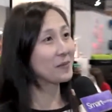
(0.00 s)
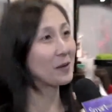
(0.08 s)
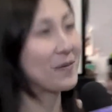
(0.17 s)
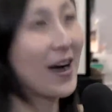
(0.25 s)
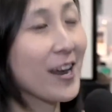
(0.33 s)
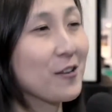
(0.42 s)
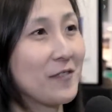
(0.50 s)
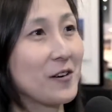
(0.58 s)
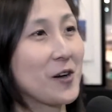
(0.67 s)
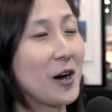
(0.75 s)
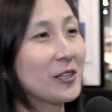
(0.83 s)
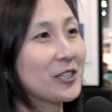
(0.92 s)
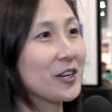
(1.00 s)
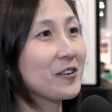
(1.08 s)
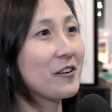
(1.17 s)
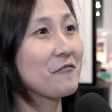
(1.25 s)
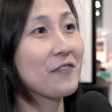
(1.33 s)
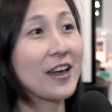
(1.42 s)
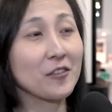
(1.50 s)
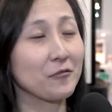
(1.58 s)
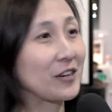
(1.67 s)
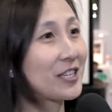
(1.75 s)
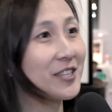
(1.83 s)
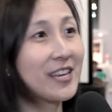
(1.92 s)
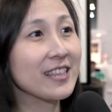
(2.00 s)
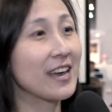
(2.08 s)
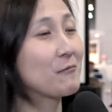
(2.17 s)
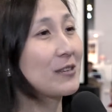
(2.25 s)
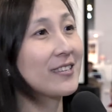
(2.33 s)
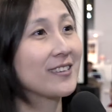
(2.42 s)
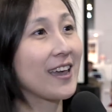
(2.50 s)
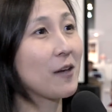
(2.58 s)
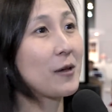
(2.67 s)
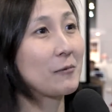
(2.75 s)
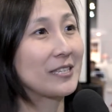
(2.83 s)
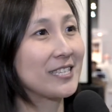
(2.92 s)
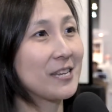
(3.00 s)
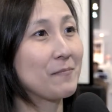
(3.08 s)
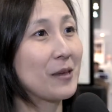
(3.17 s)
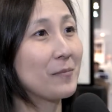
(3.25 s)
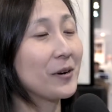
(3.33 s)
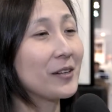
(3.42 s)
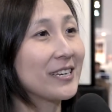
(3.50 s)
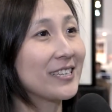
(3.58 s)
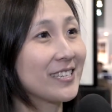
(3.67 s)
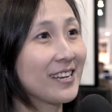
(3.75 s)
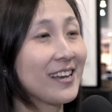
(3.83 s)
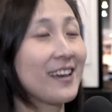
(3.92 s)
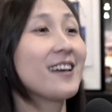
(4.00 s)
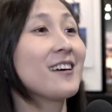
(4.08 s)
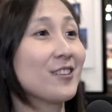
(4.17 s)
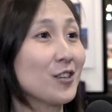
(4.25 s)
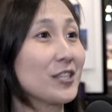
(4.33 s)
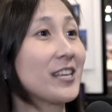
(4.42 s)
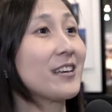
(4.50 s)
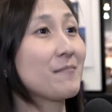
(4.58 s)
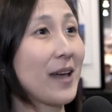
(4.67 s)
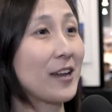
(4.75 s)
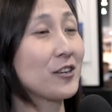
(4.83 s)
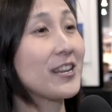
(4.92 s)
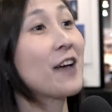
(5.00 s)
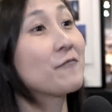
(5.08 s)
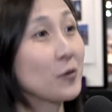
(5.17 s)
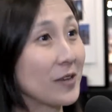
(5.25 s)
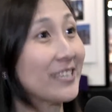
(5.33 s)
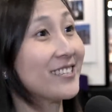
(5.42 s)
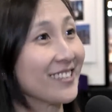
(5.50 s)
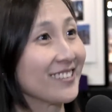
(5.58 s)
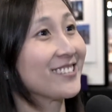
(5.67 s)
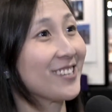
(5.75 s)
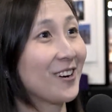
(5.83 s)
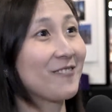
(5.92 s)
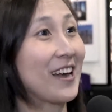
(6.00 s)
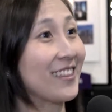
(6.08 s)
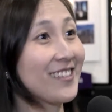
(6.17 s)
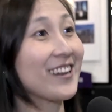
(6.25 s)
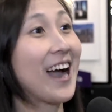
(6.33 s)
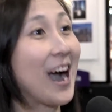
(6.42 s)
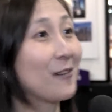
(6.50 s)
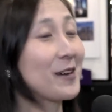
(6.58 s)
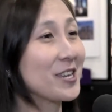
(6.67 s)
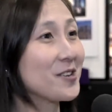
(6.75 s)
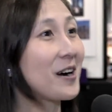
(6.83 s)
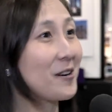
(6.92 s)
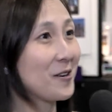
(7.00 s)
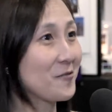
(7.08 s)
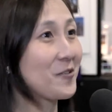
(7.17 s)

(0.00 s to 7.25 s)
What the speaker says: big part of our culture. In fact, the first thing that we say when we see people is, usually in Mandarin, have you eaten? So rather than how are you, our